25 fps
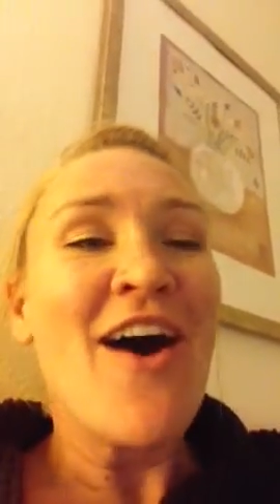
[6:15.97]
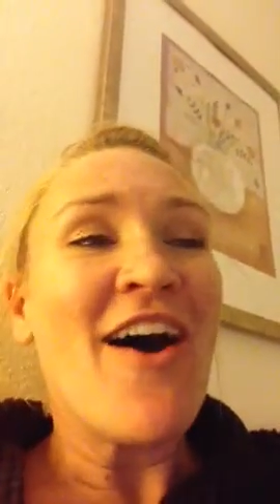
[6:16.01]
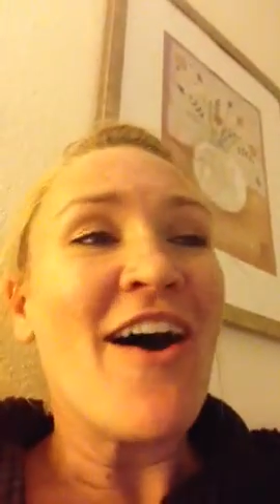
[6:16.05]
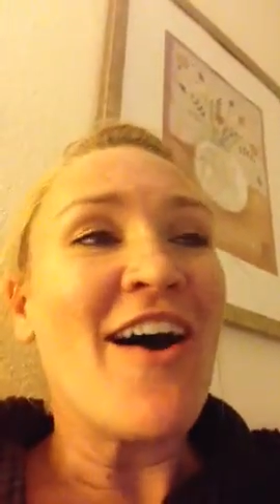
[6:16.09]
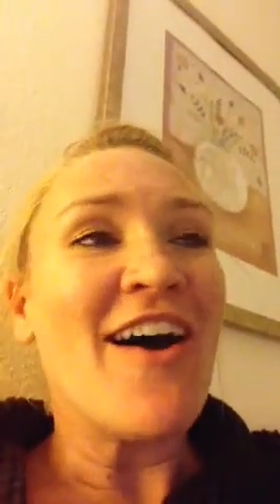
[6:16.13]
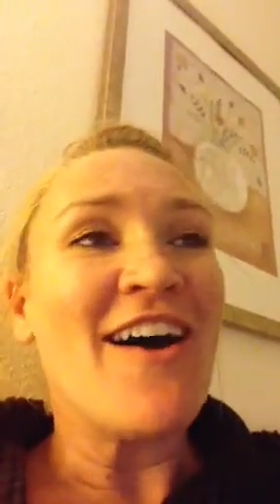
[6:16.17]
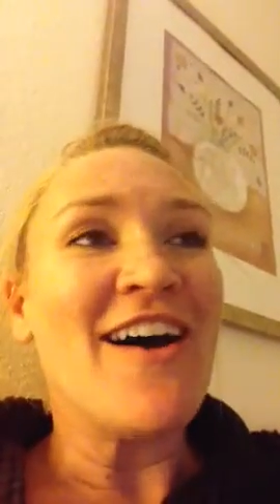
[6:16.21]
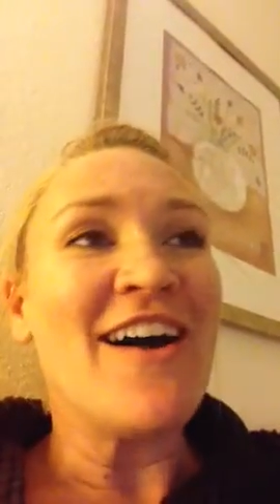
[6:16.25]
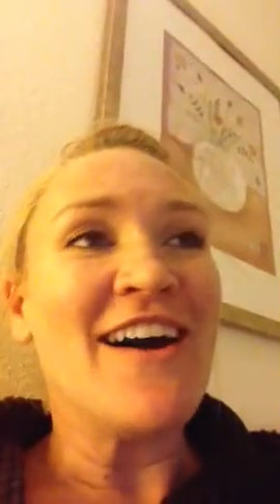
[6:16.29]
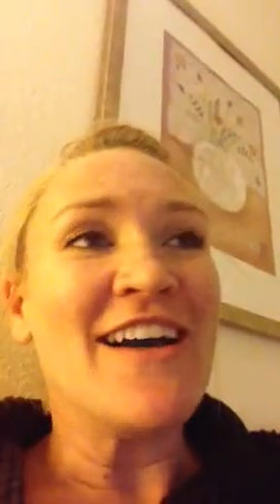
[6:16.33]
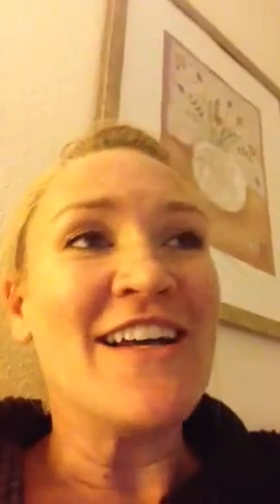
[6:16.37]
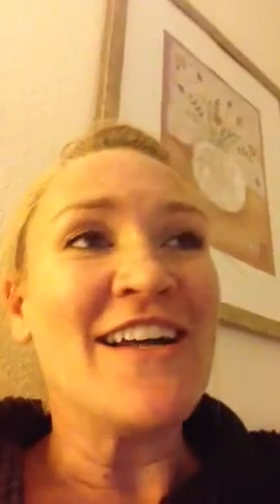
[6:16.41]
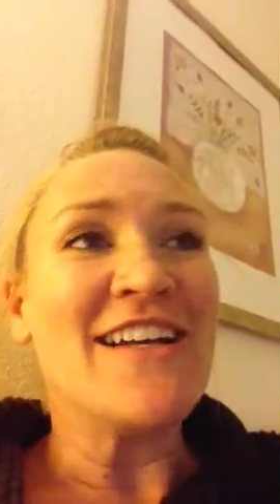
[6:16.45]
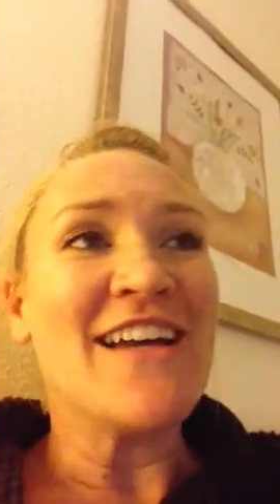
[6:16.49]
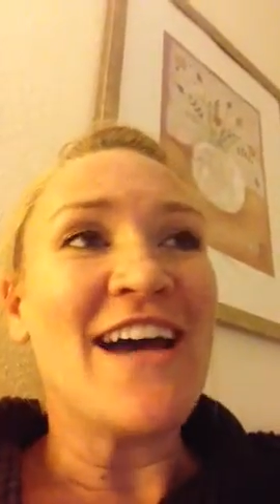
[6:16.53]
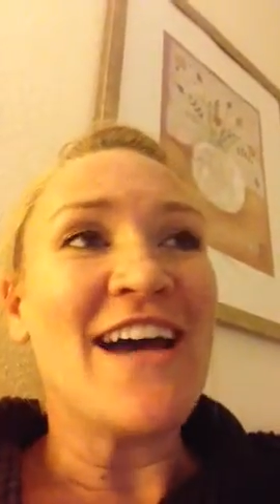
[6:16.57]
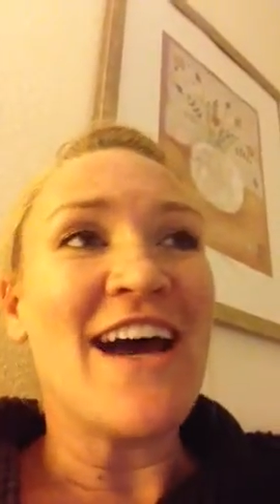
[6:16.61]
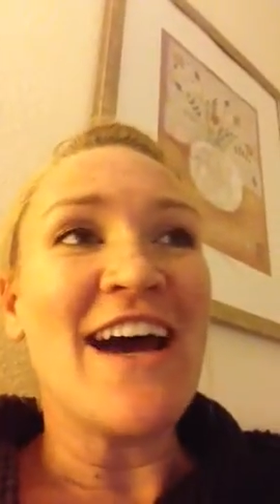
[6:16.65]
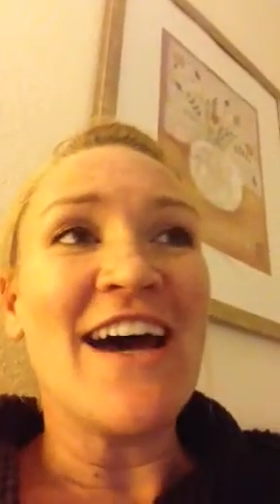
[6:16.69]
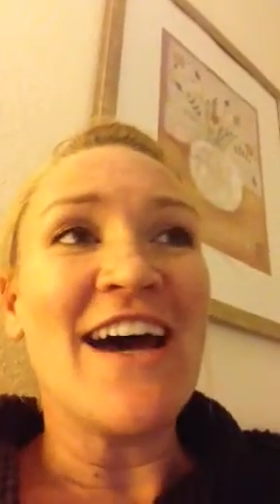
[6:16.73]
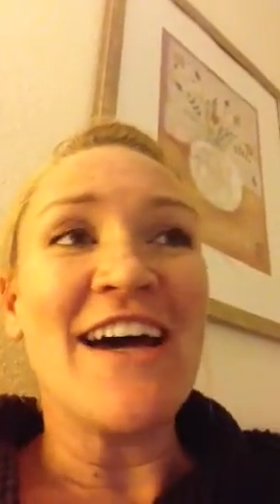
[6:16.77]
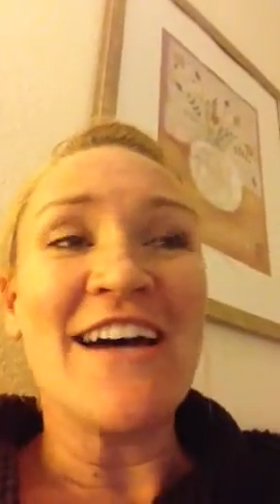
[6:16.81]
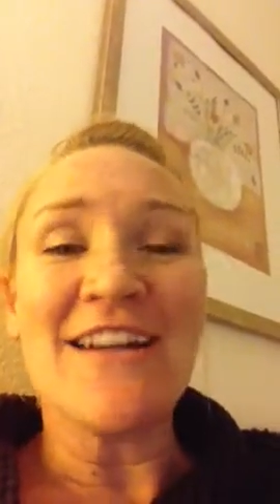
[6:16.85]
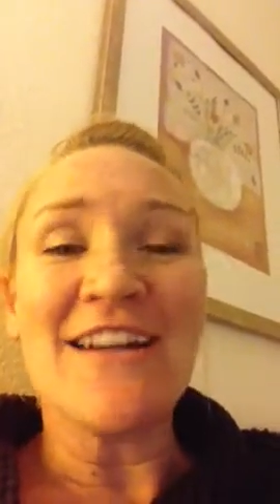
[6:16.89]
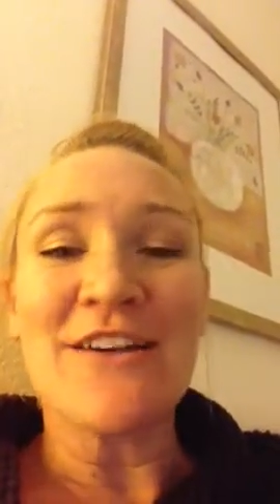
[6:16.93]
on
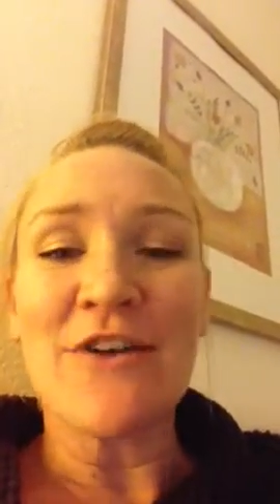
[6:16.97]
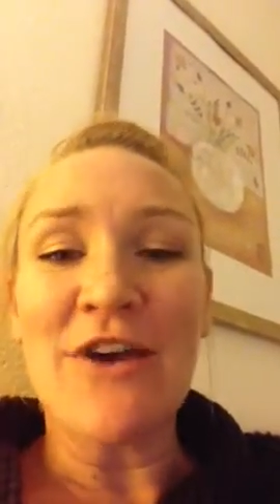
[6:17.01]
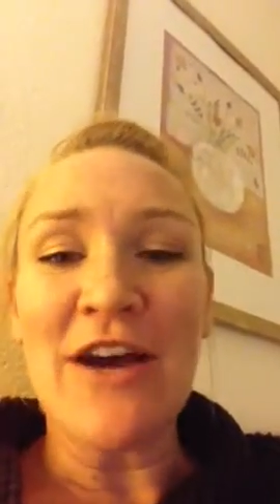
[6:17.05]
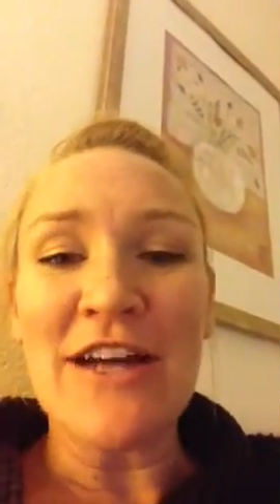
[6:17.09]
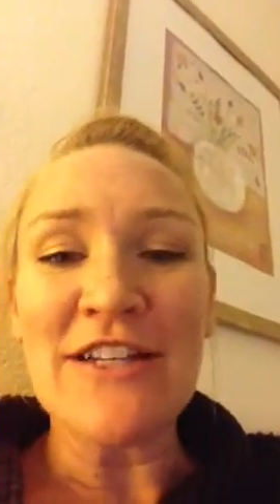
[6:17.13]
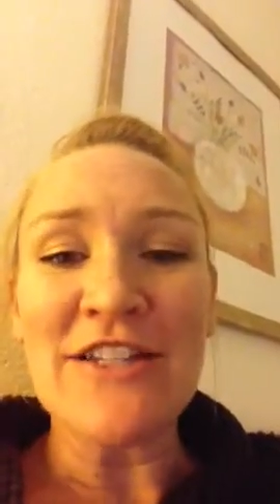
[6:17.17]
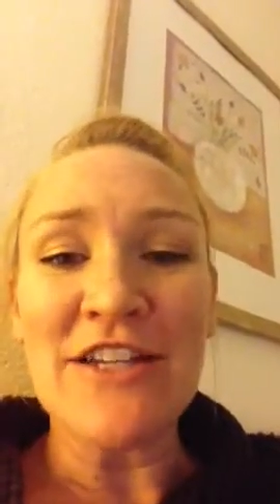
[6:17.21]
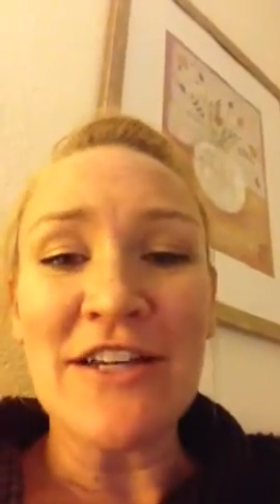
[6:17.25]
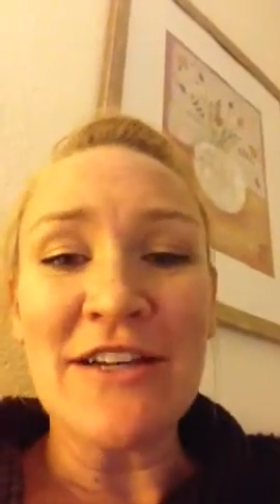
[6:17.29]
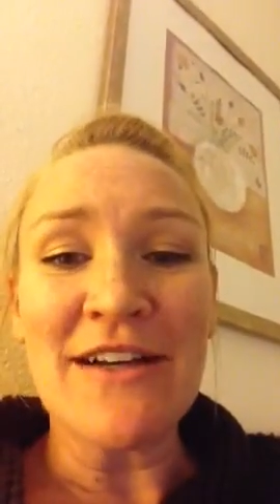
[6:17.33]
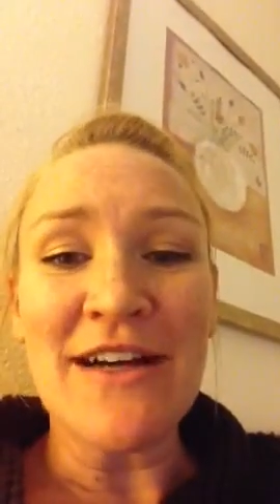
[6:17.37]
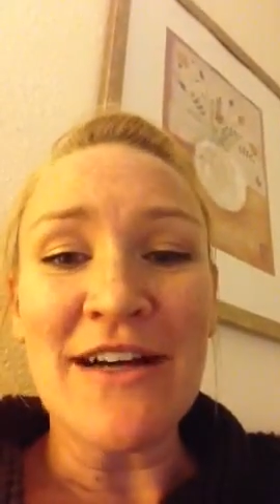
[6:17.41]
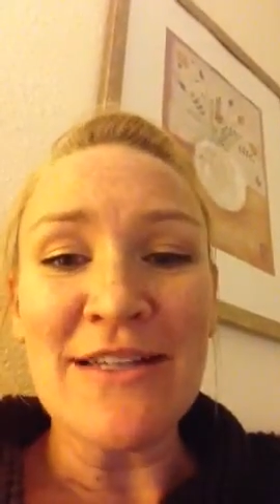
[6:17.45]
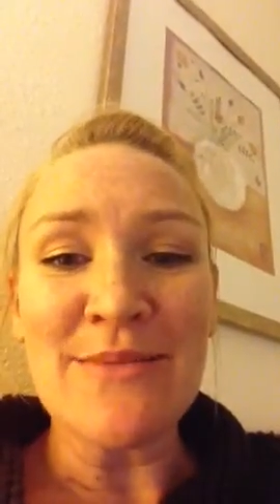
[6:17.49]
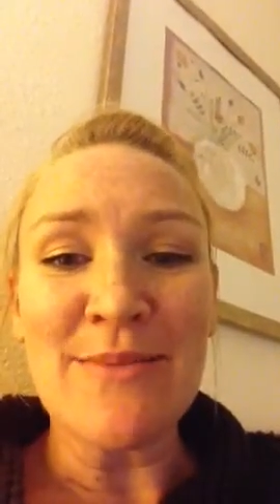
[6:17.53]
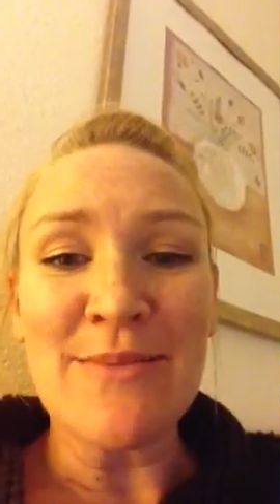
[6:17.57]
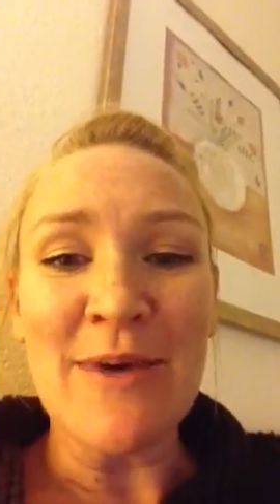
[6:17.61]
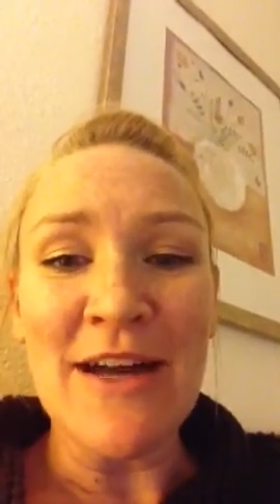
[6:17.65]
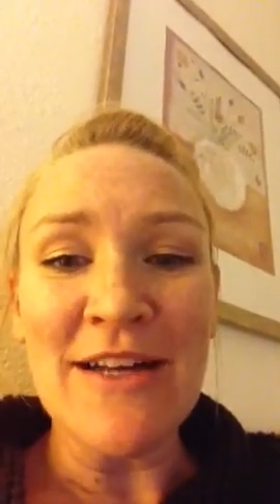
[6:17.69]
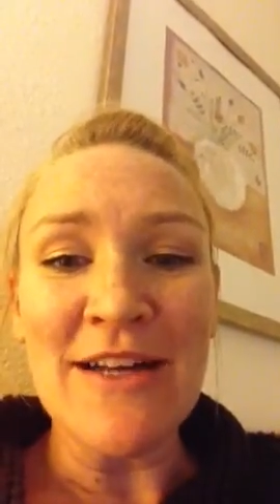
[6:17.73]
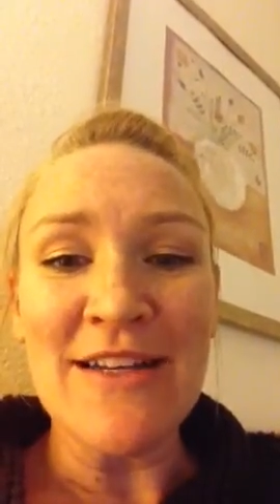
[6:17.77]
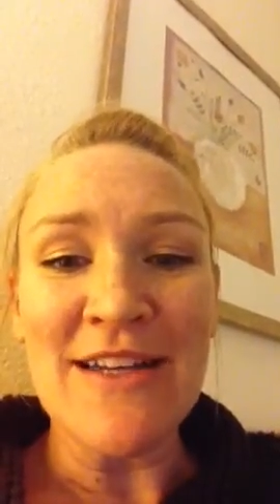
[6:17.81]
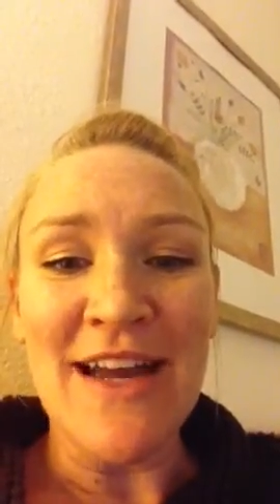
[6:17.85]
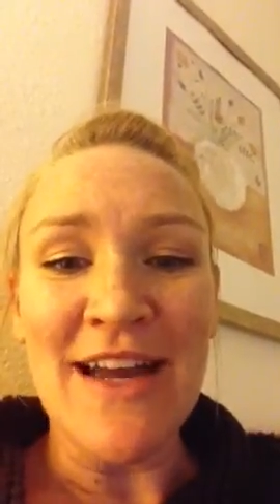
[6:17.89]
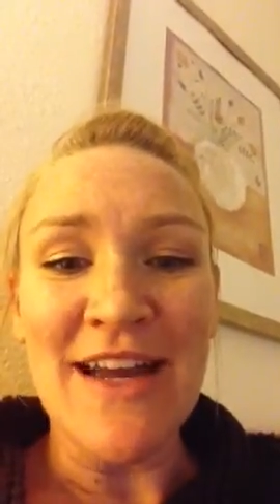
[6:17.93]
uh, Crashing Glass
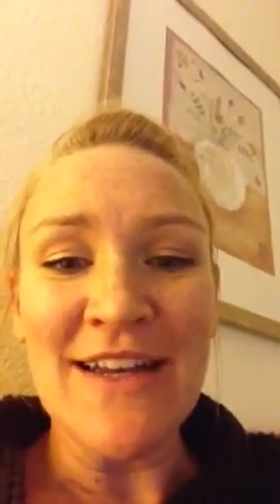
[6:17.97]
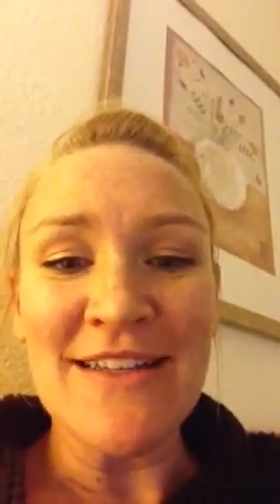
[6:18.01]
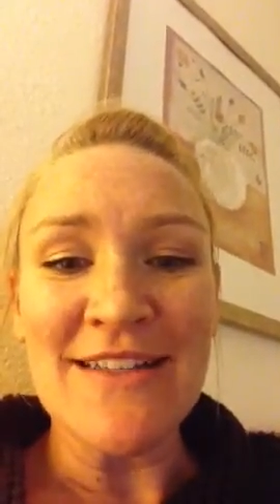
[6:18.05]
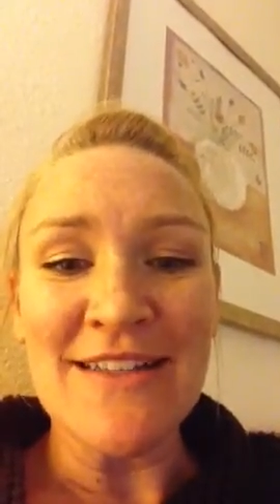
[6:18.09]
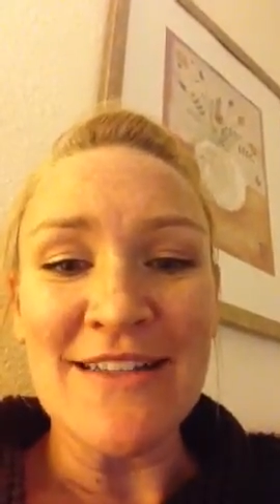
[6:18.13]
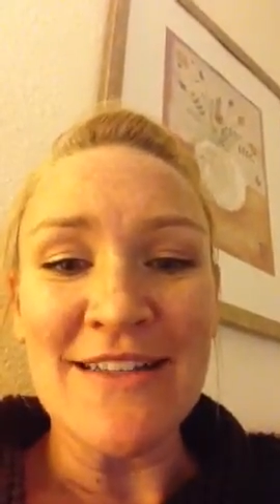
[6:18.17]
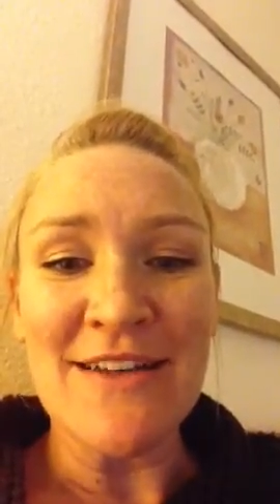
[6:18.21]
podcast.